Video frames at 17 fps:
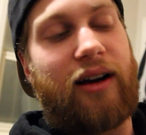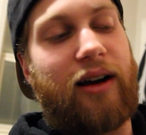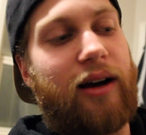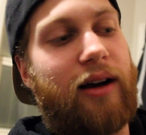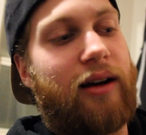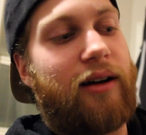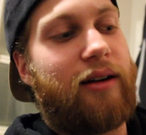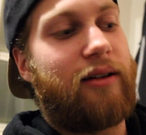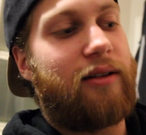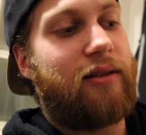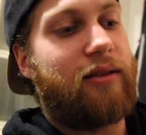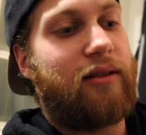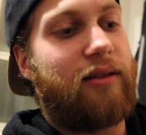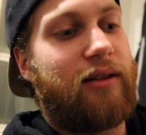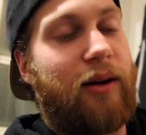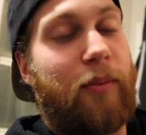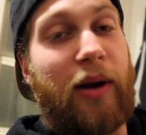a
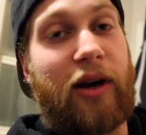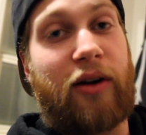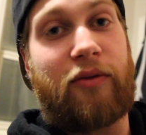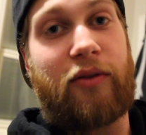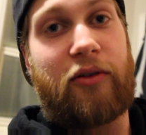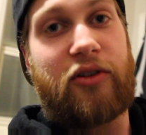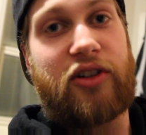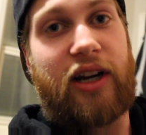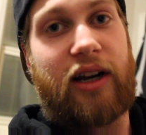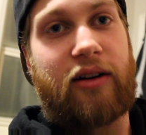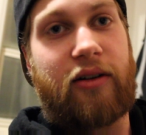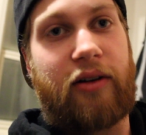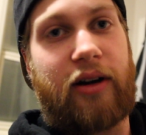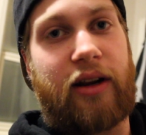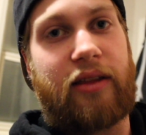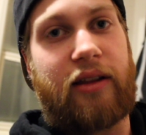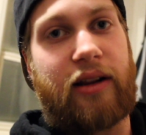microphone jack
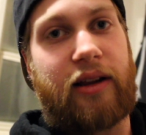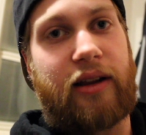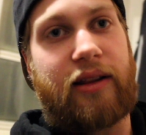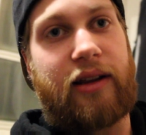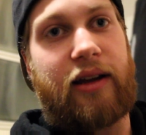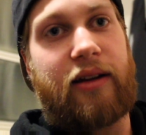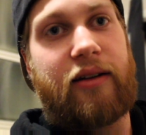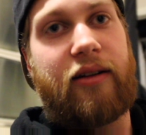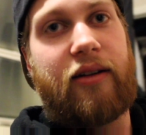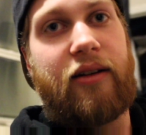or anything like that.